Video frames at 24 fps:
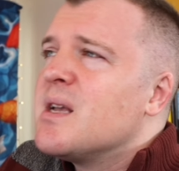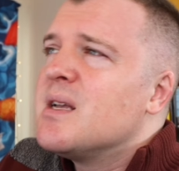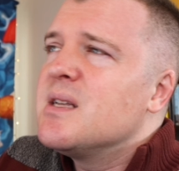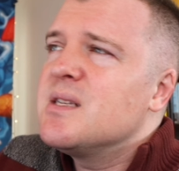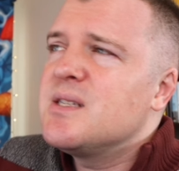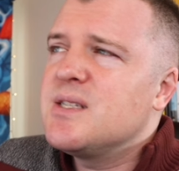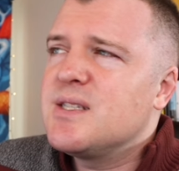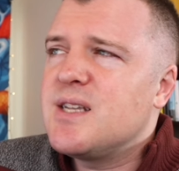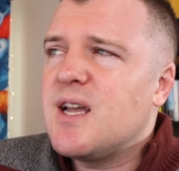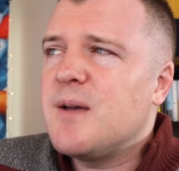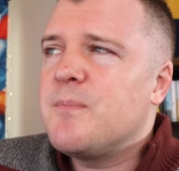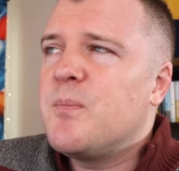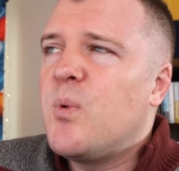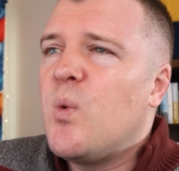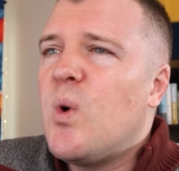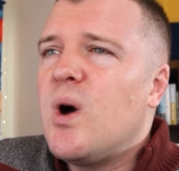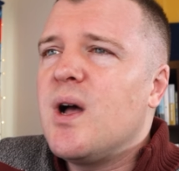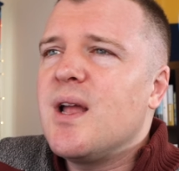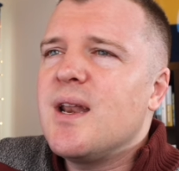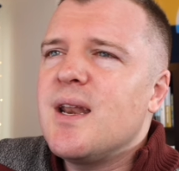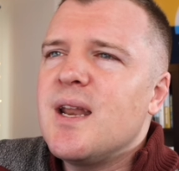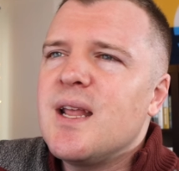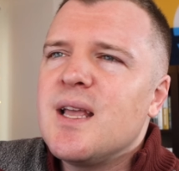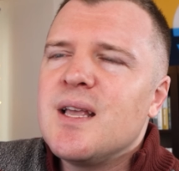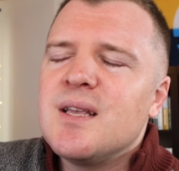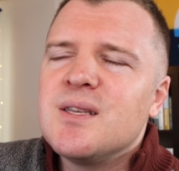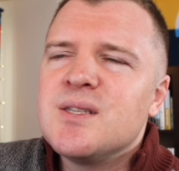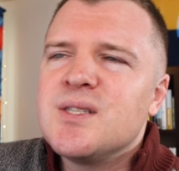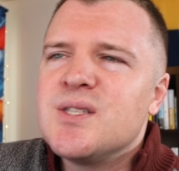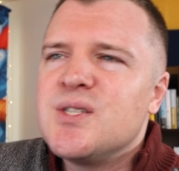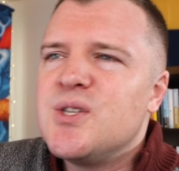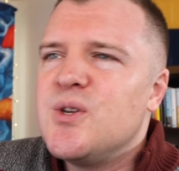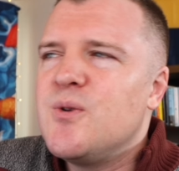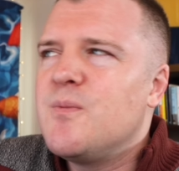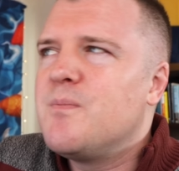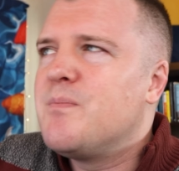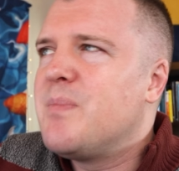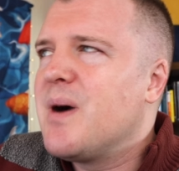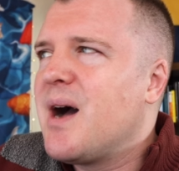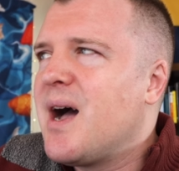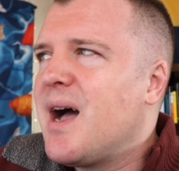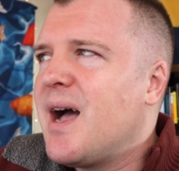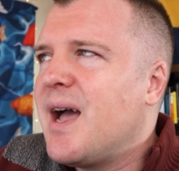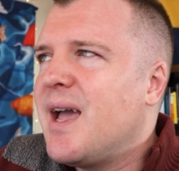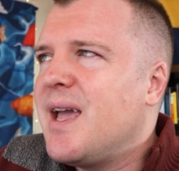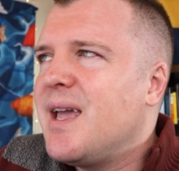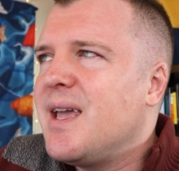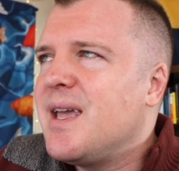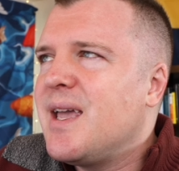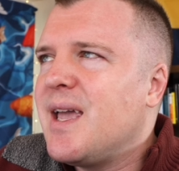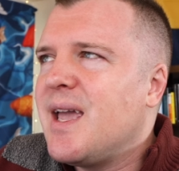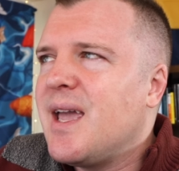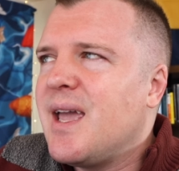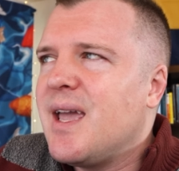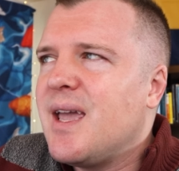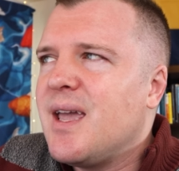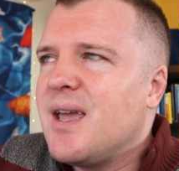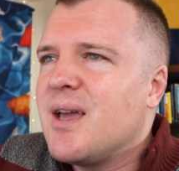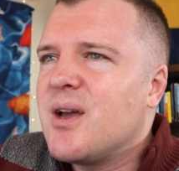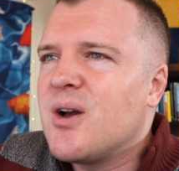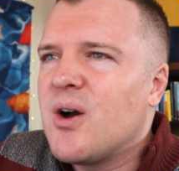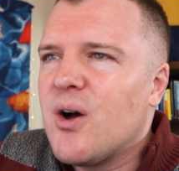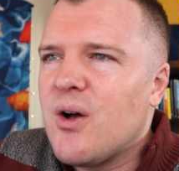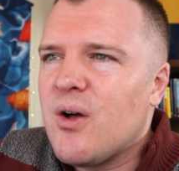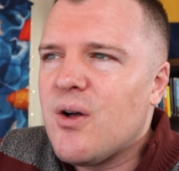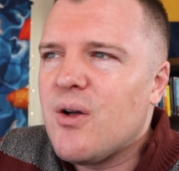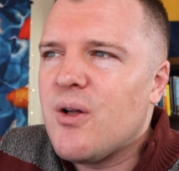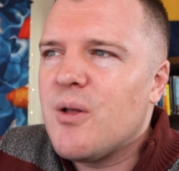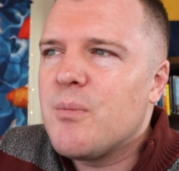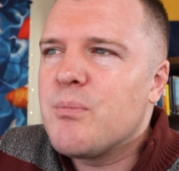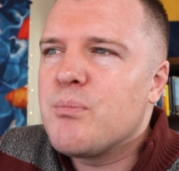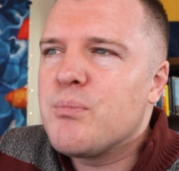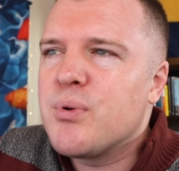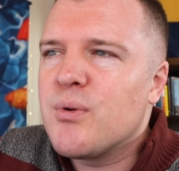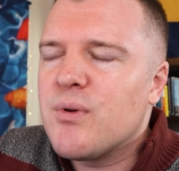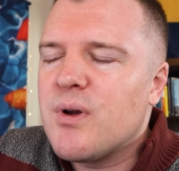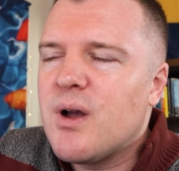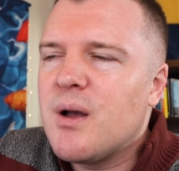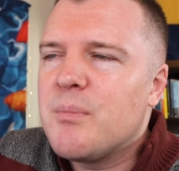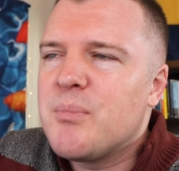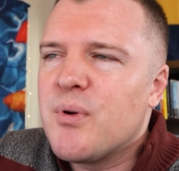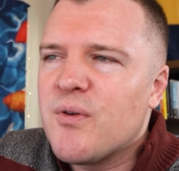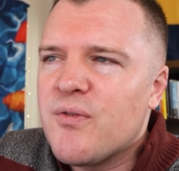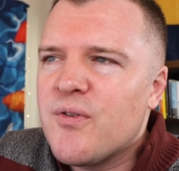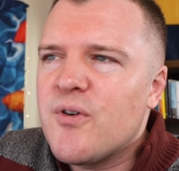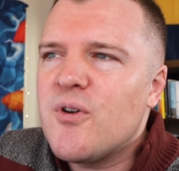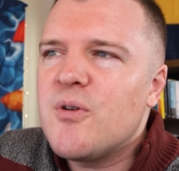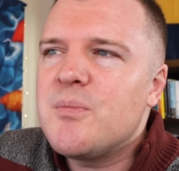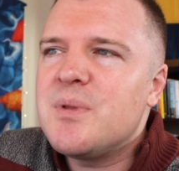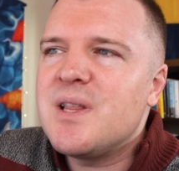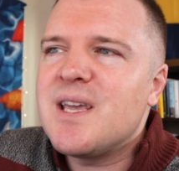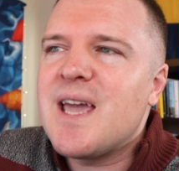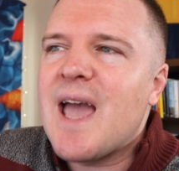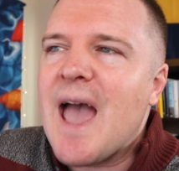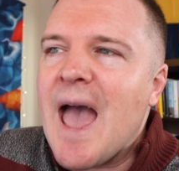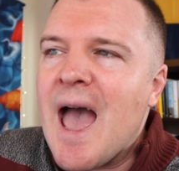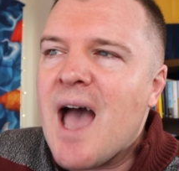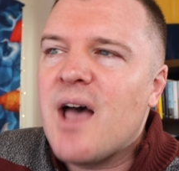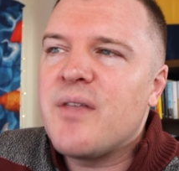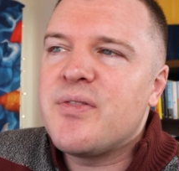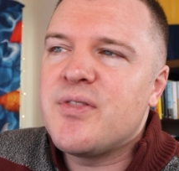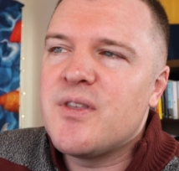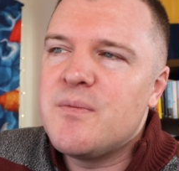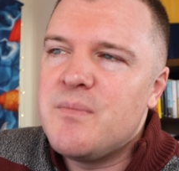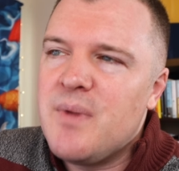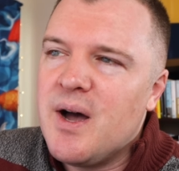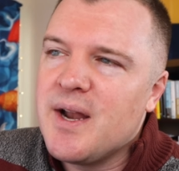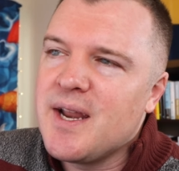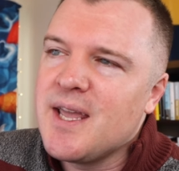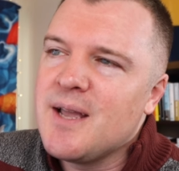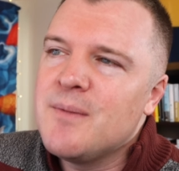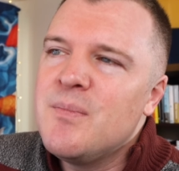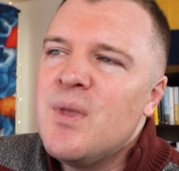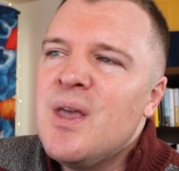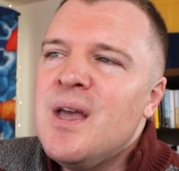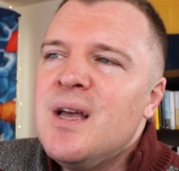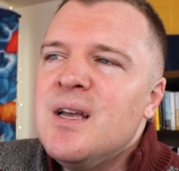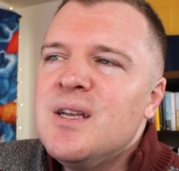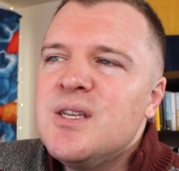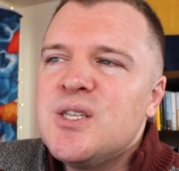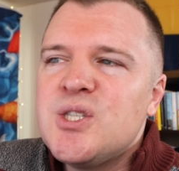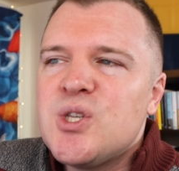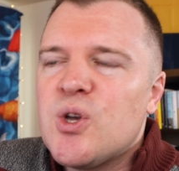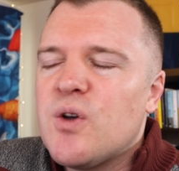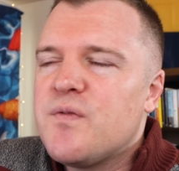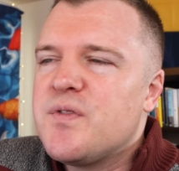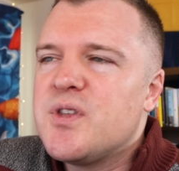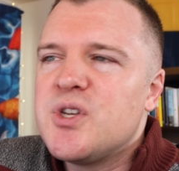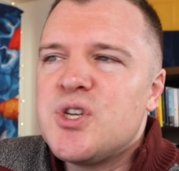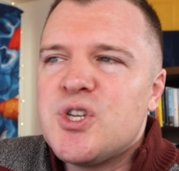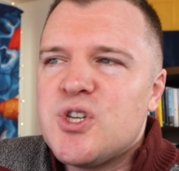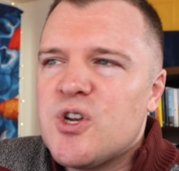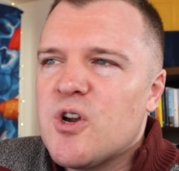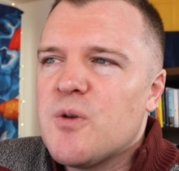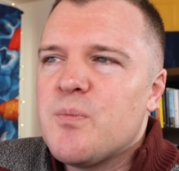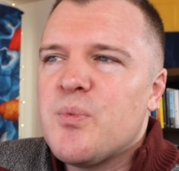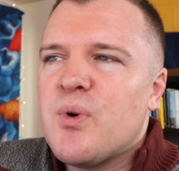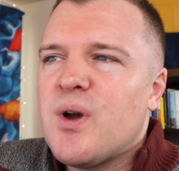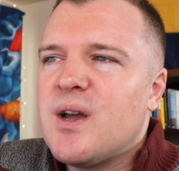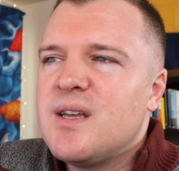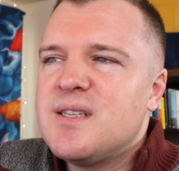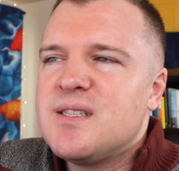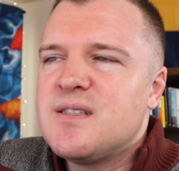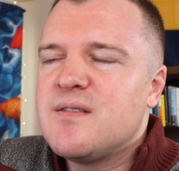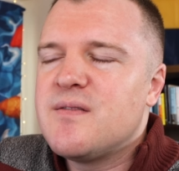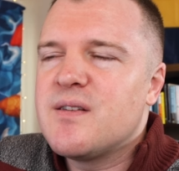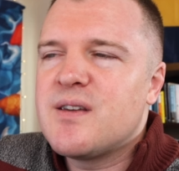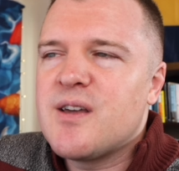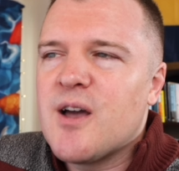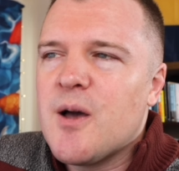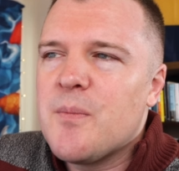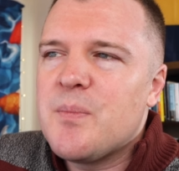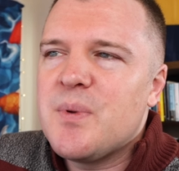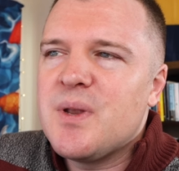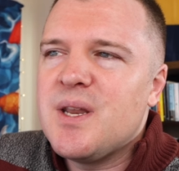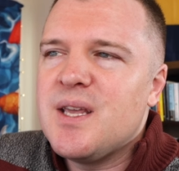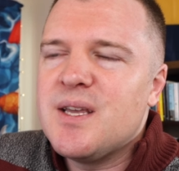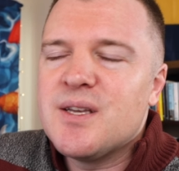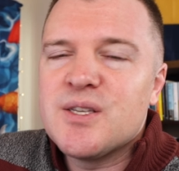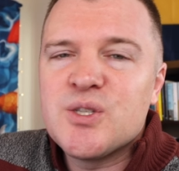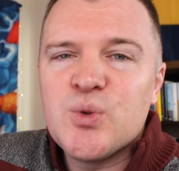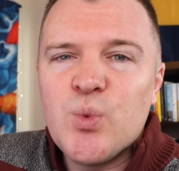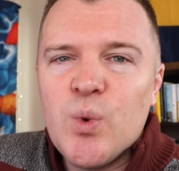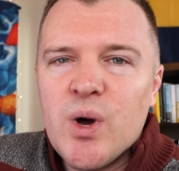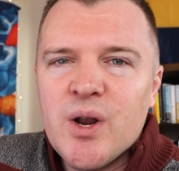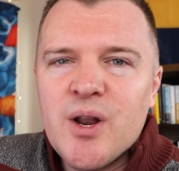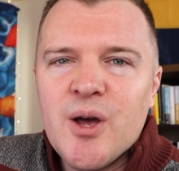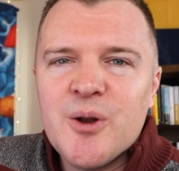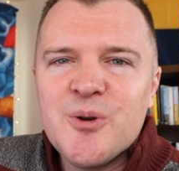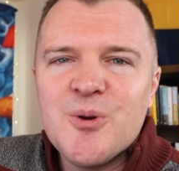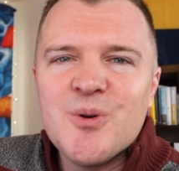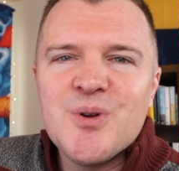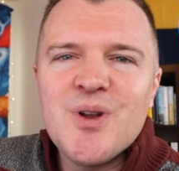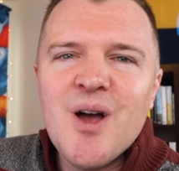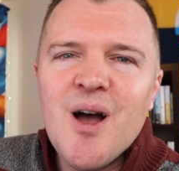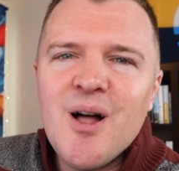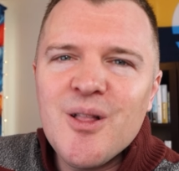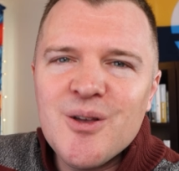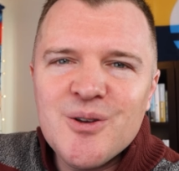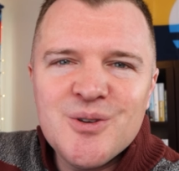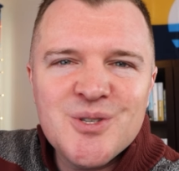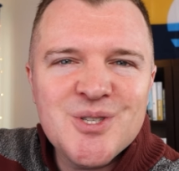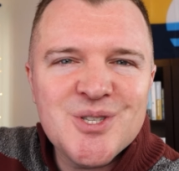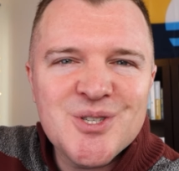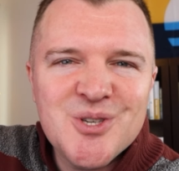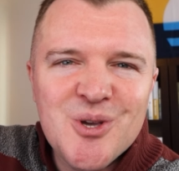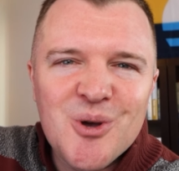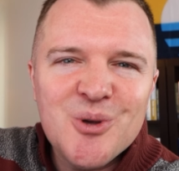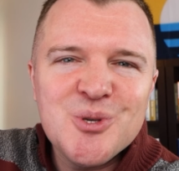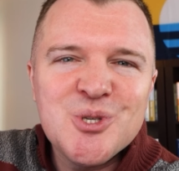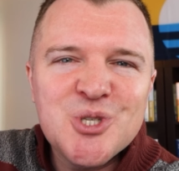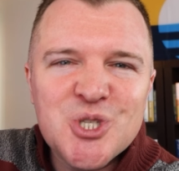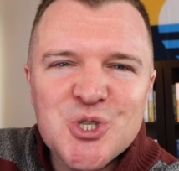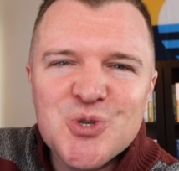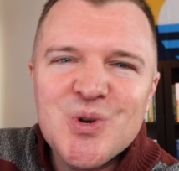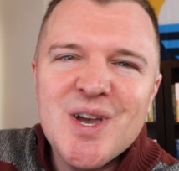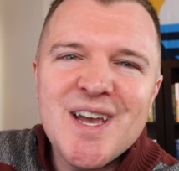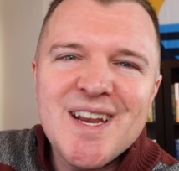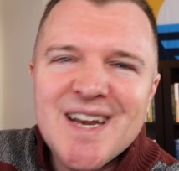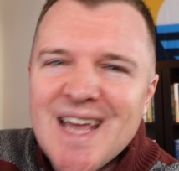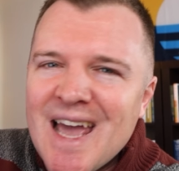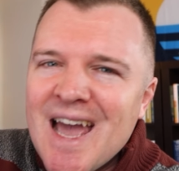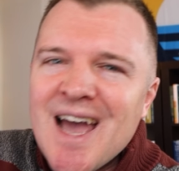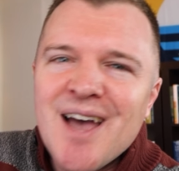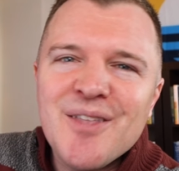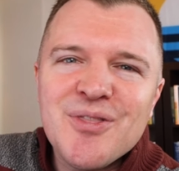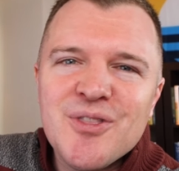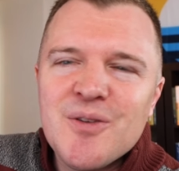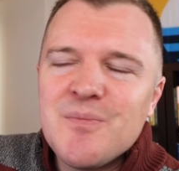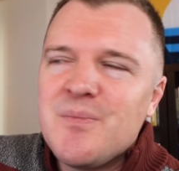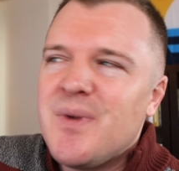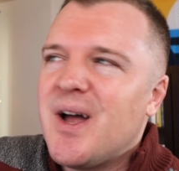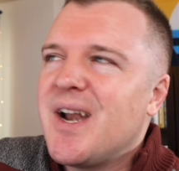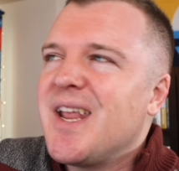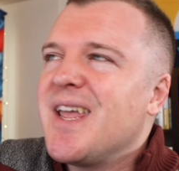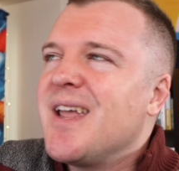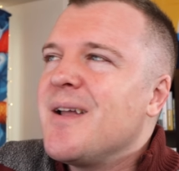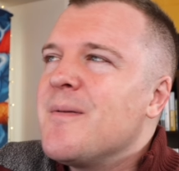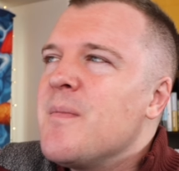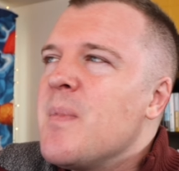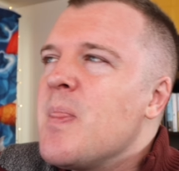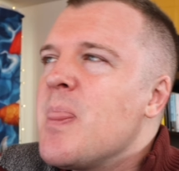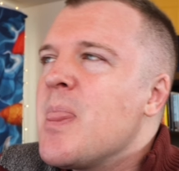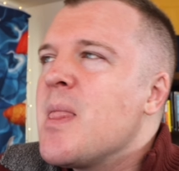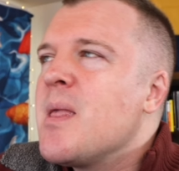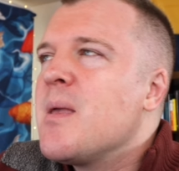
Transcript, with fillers: Step one is to buy a call, uh, preferably at the money. So if the share price of the company is $100, go straight at the money.